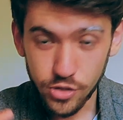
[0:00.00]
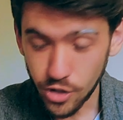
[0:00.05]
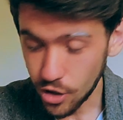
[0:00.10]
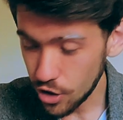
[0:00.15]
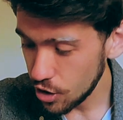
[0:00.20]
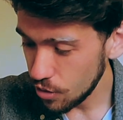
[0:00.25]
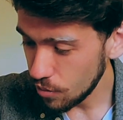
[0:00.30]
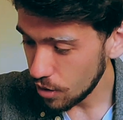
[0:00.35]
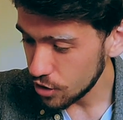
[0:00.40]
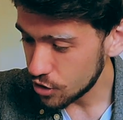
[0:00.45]
So
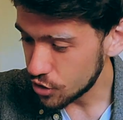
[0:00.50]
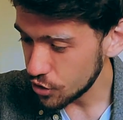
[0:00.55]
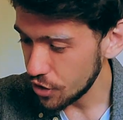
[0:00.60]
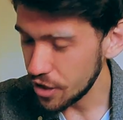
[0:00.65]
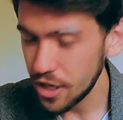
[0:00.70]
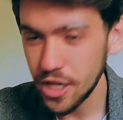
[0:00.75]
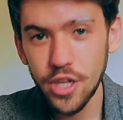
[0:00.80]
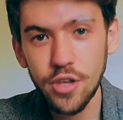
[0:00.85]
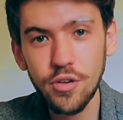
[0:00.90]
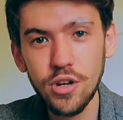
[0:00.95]
you are
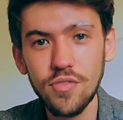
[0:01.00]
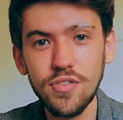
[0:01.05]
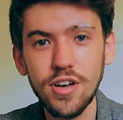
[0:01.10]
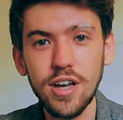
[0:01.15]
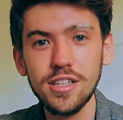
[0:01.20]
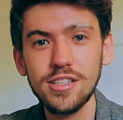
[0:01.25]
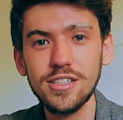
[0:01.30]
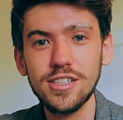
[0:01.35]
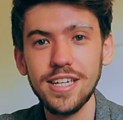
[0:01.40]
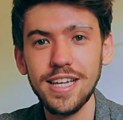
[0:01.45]
joining
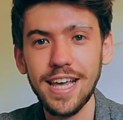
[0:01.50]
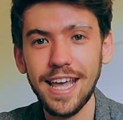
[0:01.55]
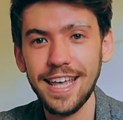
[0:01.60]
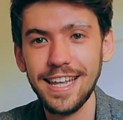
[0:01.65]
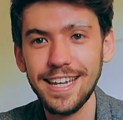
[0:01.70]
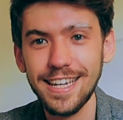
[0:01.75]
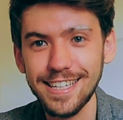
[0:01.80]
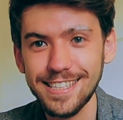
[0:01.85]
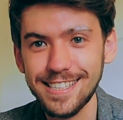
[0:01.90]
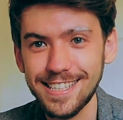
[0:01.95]
university
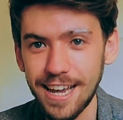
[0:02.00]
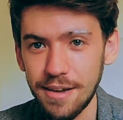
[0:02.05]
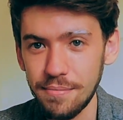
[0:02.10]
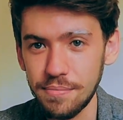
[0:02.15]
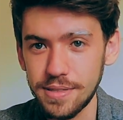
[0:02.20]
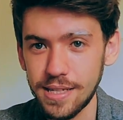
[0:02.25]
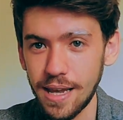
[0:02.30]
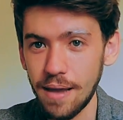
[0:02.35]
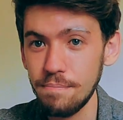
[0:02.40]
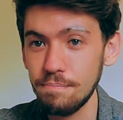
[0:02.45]
in
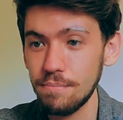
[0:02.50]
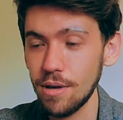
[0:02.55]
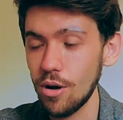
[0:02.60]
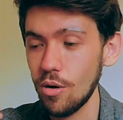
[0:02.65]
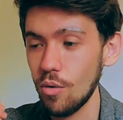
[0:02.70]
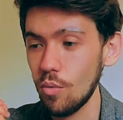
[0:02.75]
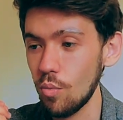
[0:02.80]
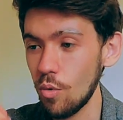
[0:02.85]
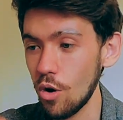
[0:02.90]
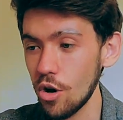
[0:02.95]
September.
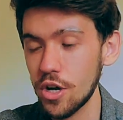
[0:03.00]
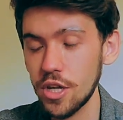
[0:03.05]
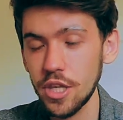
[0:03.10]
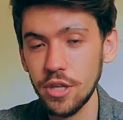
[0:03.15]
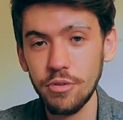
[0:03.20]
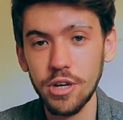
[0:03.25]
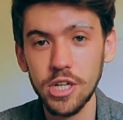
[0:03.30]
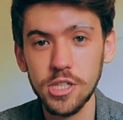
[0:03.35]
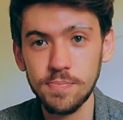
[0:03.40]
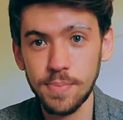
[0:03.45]
What can
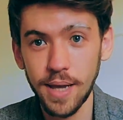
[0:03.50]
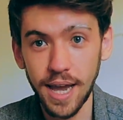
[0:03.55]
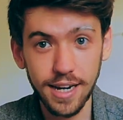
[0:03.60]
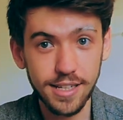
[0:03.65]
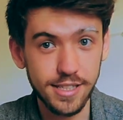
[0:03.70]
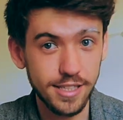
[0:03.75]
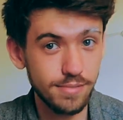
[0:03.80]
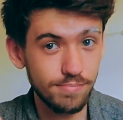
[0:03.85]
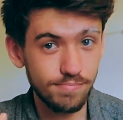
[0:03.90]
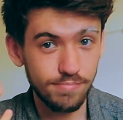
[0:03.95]
you
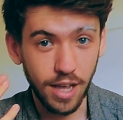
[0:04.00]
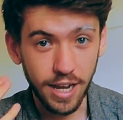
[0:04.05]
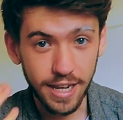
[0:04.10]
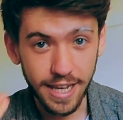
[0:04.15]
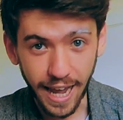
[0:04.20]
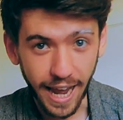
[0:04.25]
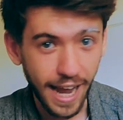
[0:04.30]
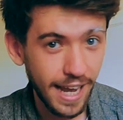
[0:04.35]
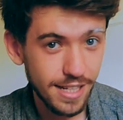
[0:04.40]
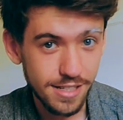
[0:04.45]
expect? I
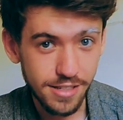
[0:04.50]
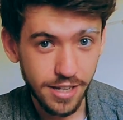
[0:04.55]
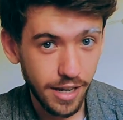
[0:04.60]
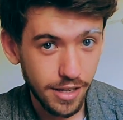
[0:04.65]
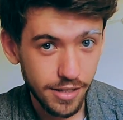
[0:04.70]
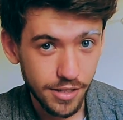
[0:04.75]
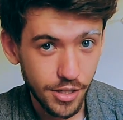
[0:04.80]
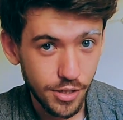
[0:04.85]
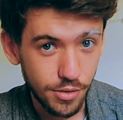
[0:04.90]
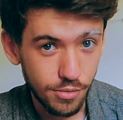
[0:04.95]
can't
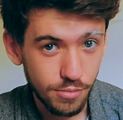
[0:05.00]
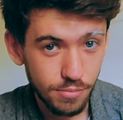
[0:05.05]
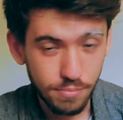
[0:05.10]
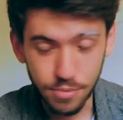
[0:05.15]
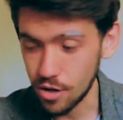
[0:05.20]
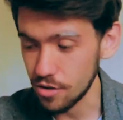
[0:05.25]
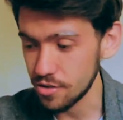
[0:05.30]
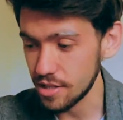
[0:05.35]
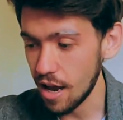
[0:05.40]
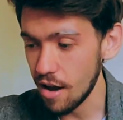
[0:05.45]
tell you,
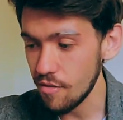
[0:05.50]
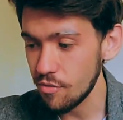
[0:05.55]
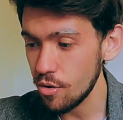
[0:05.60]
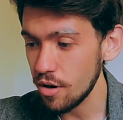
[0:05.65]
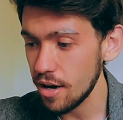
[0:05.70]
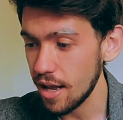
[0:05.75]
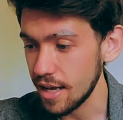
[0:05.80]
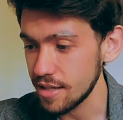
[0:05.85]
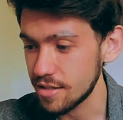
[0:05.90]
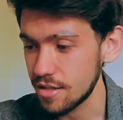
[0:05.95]
because
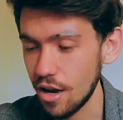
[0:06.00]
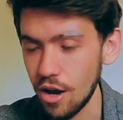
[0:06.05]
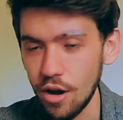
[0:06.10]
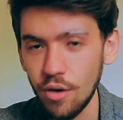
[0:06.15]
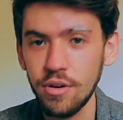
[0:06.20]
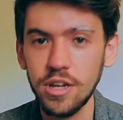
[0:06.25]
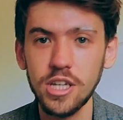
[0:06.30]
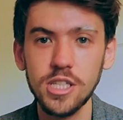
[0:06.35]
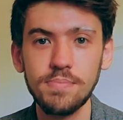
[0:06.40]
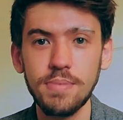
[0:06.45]
everyone has their
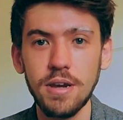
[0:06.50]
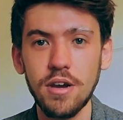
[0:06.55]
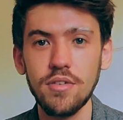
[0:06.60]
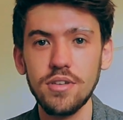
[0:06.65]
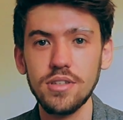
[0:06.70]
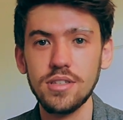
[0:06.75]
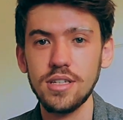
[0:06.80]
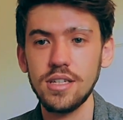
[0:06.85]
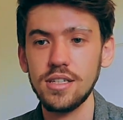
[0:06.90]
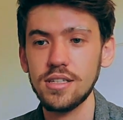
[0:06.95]
own
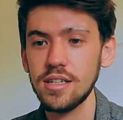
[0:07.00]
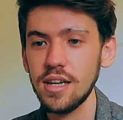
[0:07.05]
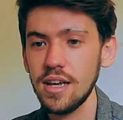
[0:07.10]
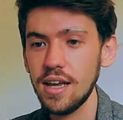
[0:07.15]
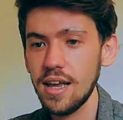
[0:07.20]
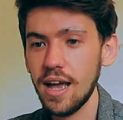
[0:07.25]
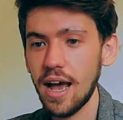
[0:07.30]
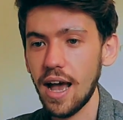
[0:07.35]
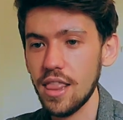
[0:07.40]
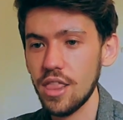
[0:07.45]
experiences
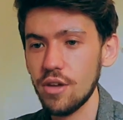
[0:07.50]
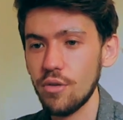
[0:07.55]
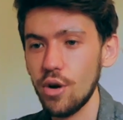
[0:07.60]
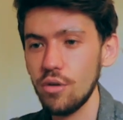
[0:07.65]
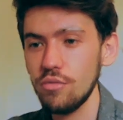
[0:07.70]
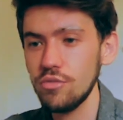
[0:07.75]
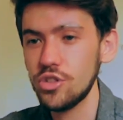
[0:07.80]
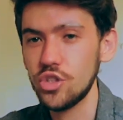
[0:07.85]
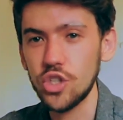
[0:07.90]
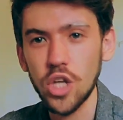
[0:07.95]
and their
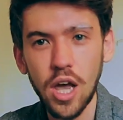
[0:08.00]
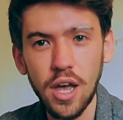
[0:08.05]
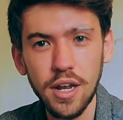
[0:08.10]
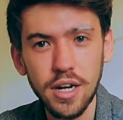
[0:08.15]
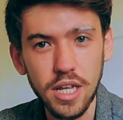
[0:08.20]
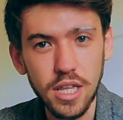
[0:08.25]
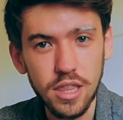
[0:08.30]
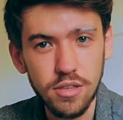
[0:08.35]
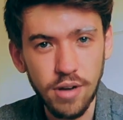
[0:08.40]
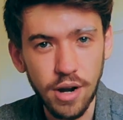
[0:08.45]
own
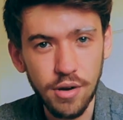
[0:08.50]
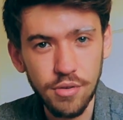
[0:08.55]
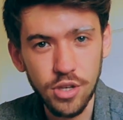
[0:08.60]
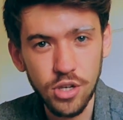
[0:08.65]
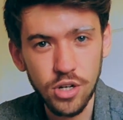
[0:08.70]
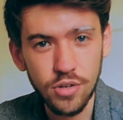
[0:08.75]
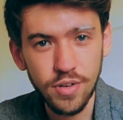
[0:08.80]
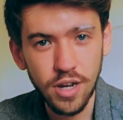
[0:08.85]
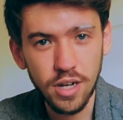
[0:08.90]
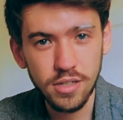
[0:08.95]
journey throughout
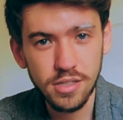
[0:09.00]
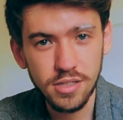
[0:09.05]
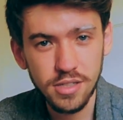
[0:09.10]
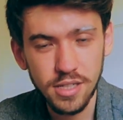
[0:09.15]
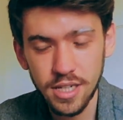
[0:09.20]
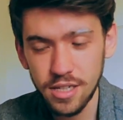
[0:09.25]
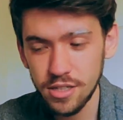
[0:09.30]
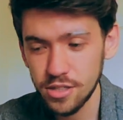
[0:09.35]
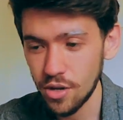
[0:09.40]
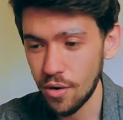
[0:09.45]

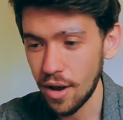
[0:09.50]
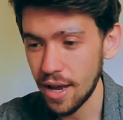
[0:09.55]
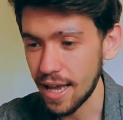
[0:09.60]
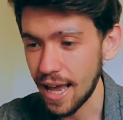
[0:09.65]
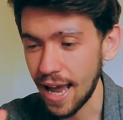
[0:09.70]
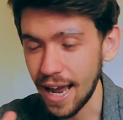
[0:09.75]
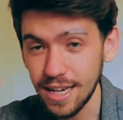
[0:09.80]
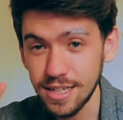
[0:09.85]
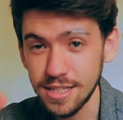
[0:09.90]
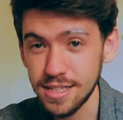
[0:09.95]
university, so I
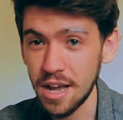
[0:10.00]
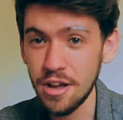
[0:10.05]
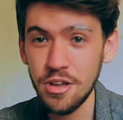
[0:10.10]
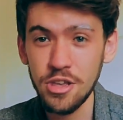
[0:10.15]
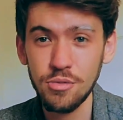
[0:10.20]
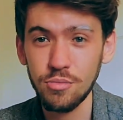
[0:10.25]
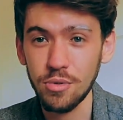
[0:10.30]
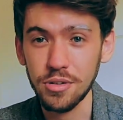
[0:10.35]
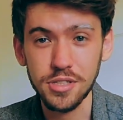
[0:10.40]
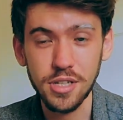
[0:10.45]
can't tell
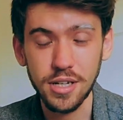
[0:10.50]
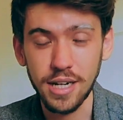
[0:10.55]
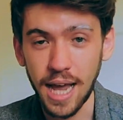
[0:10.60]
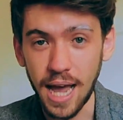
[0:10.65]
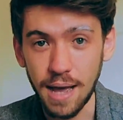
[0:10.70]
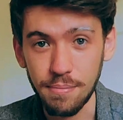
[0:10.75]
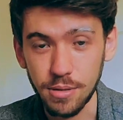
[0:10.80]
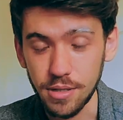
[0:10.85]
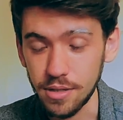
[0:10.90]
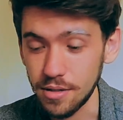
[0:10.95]
you what's going
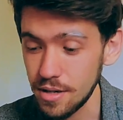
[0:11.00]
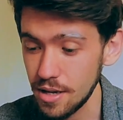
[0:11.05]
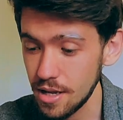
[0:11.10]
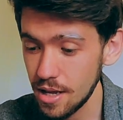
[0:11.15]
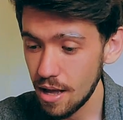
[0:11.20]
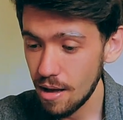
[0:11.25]
to happen.